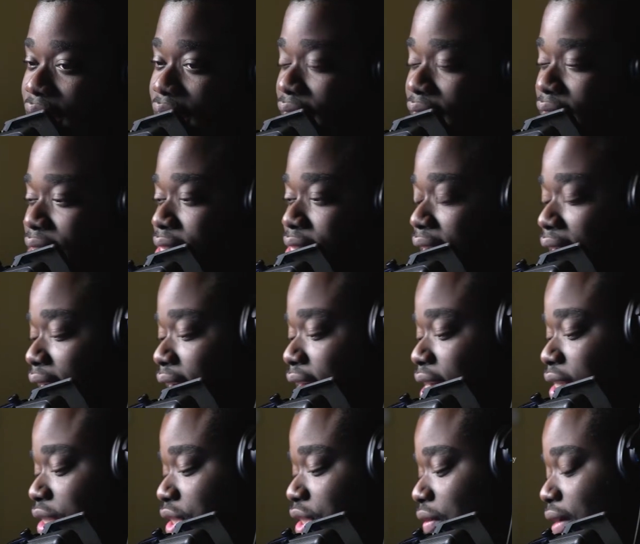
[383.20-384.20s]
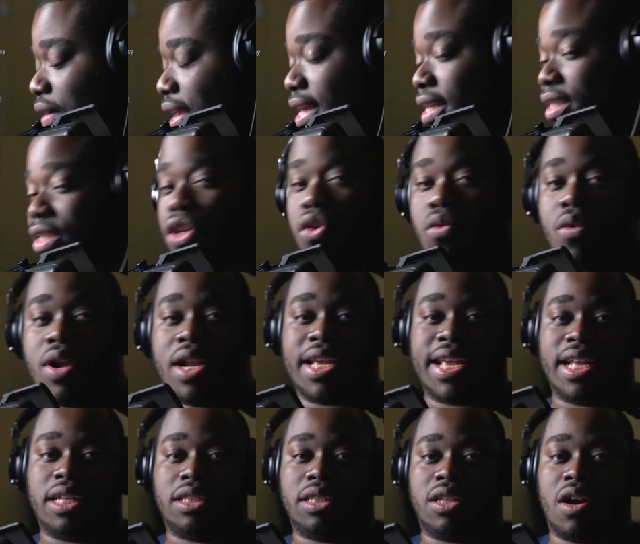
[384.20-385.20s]
to
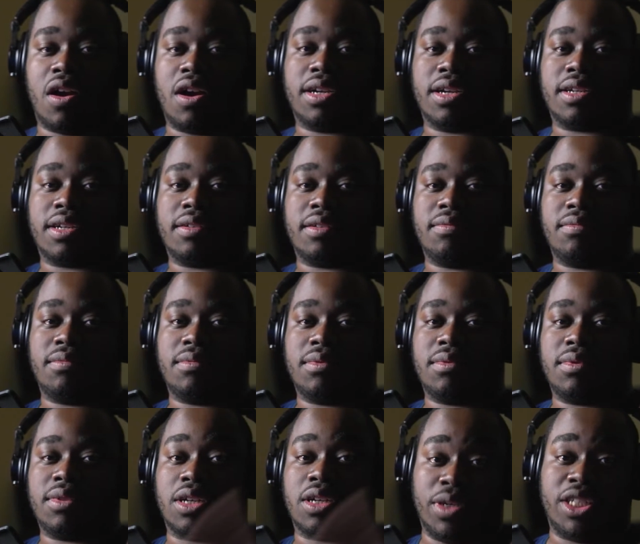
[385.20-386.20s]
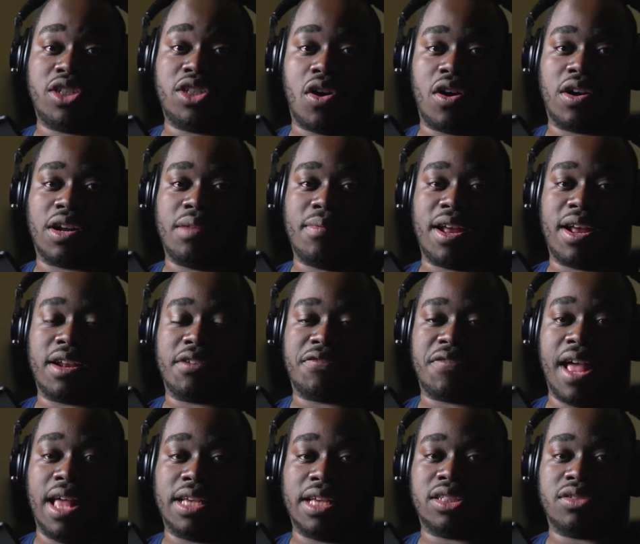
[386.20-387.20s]
get dark? We talking about
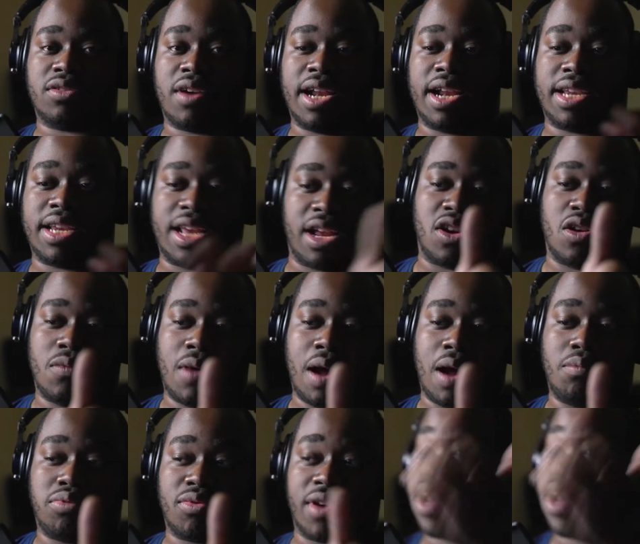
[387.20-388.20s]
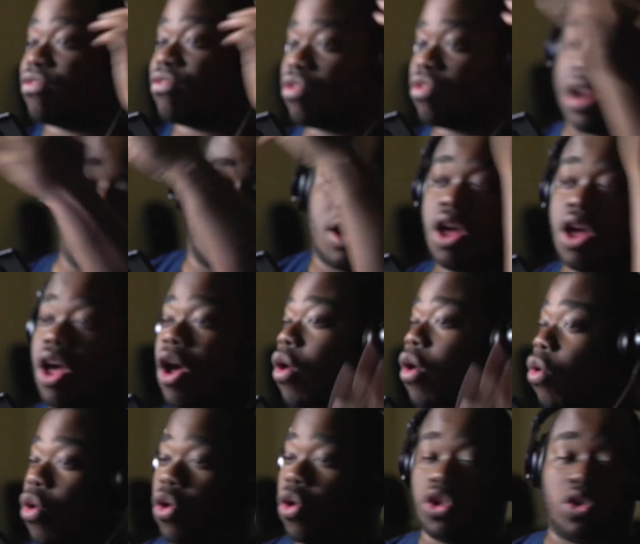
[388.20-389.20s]
effects, right? And y'all know my brain run
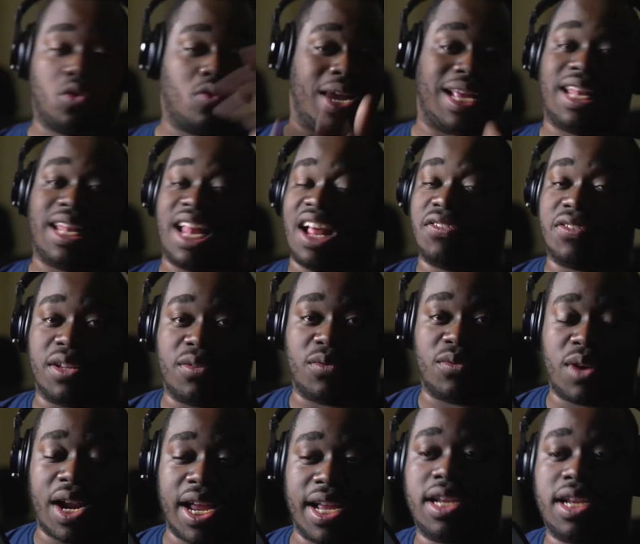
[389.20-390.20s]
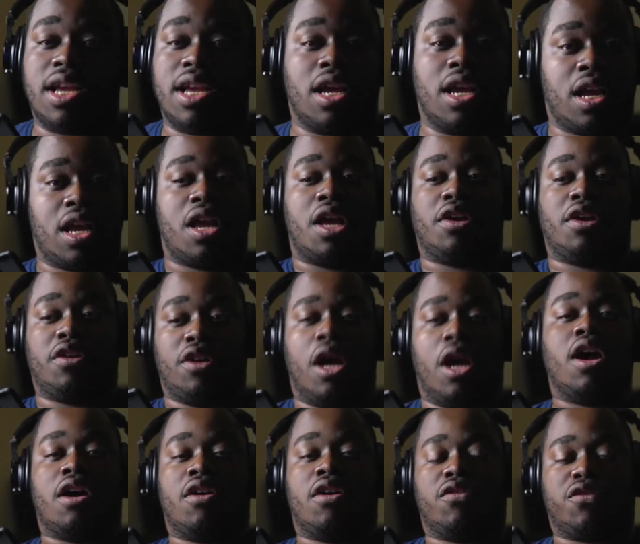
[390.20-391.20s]
all the way left and right.
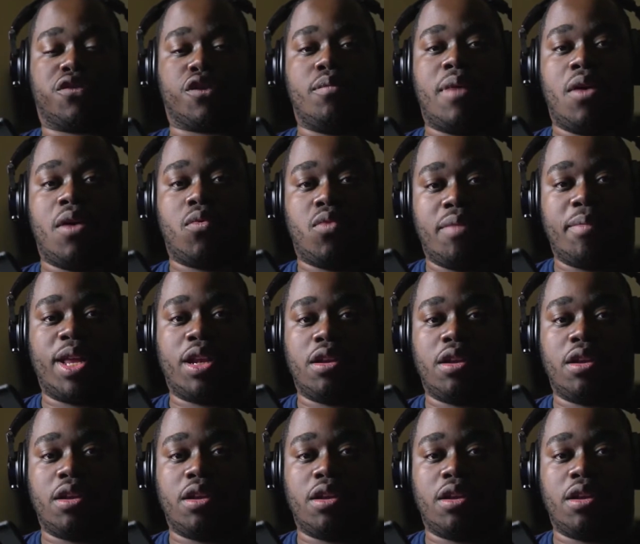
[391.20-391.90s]
For my birthing